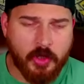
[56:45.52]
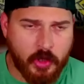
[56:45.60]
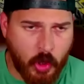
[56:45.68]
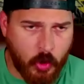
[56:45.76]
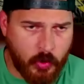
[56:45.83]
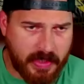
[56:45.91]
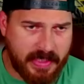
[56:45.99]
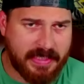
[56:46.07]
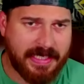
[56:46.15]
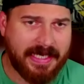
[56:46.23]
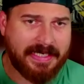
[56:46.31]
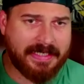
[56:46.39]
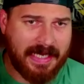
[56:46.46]

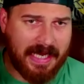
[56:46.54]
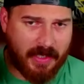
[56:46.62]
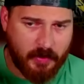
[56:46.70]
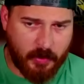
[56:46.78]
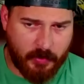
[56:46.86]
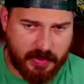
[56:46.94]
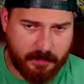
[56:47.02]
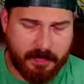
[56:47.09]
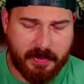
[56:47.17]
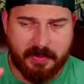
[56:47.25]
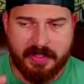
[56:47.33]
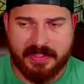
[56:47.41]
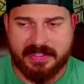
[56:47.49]
loading and downloading
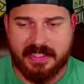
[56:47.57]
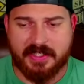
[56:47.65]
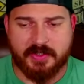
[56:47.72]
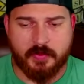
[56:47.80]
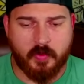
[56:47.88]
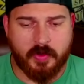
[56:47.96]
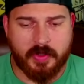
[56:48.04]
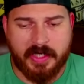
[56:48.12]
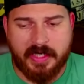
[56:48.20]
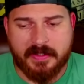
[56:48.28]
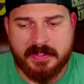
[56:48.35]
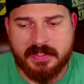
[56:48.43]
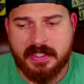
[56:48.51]
periodization
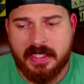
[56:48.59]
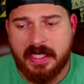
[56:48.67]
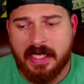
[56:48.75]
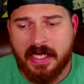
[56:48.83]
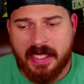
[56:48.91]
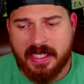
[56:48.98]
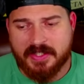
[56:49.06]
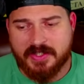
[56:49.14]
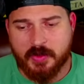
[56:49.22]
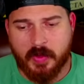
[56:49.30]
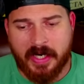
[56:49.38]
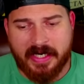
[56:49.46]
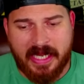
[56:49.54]
workouts. And
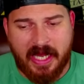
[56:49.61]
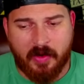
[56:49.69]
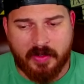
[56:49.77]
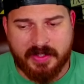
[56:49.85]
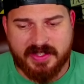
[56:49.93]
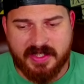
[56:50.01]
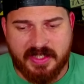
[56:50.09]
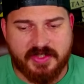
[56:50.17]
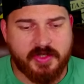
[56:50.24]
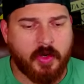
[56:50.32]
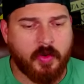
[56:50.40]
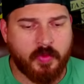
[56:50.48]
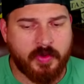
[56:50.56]
so right now
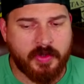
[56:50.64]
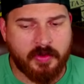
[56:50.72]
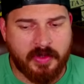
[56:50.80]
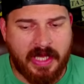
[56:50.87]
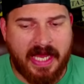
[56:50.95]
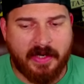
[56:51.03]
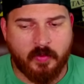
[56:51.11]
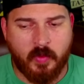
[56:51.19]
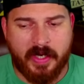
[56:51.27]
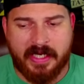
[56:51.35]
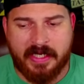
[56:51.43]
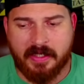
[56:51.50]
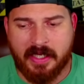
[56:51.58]
it's all real
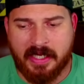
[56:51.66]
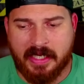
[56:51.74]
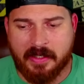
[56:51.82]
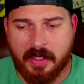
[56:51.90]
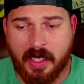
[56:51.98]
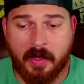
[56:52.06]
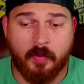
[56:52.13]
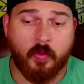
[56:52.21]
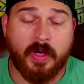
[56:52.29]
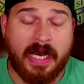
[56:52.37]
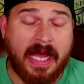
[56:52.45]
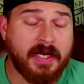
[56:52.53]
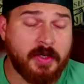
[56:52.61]
lightweight. And
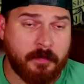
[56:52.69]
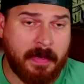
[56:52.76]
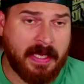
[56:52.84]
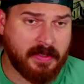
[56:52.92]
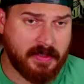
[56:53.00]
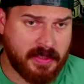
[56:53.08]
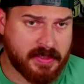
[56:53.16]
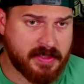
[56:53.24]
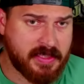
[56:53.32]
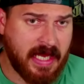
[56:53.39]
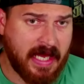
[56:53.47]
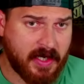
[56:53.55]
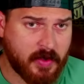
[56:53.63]
what I do mainly is
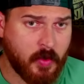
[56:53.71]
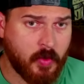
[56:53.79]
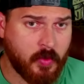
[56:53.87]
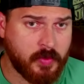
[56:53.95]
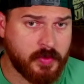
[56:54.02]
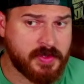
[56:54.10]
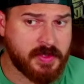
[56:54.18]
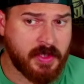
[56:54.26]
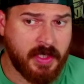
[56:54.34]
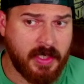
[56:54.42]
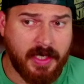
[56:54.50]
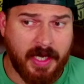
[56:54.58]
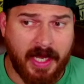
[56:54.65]
static holds.
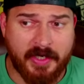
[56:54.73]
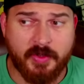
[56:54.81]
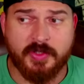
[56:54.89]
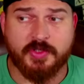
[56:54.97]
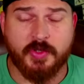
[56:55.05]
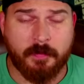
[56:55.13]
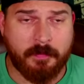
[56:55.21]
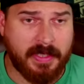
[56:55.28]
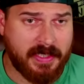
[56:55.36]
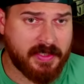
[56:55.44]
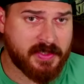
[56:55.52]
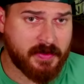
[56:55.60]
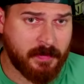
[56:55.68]
I do a
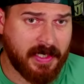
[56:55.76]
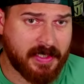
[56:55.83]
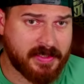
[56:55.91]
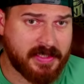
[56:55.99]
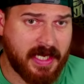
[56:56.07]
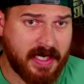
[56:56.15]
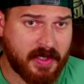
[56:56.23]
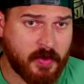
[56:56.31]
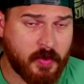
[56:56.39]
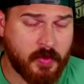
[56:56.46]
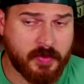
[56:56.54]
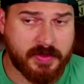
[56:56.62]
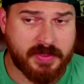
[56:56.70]
tremendous amount of static
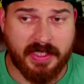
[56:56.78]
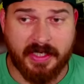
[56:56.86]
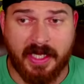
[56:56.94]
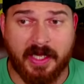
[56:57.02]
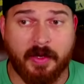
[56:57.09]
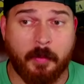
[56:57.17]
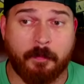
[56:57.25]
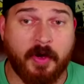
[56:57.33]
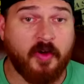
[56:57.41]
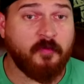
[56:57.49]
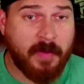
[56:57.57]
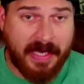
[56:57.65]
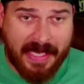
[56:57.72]
holds,
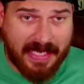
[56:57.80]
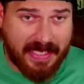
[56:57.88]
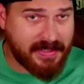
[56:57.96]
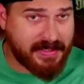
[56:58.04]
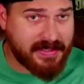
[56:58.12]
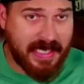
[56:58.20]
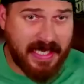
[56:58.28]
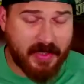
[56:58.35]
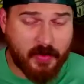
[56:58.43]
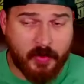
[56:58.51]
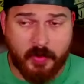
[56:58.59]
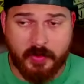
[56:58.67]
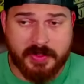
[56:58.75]
above my head,
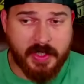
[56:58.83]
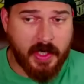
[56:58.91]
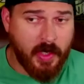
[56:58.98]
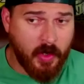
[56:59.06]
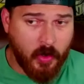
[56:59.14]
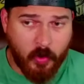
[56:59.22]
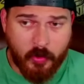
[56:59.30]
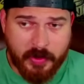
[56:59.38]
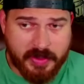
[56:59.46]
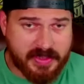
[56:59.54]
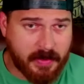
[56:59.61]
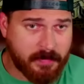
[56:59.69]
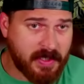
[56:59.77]
static holds,
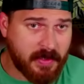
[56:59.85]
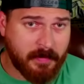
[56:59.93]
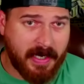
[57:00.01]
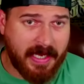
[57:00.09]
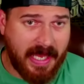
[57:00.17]
holding something in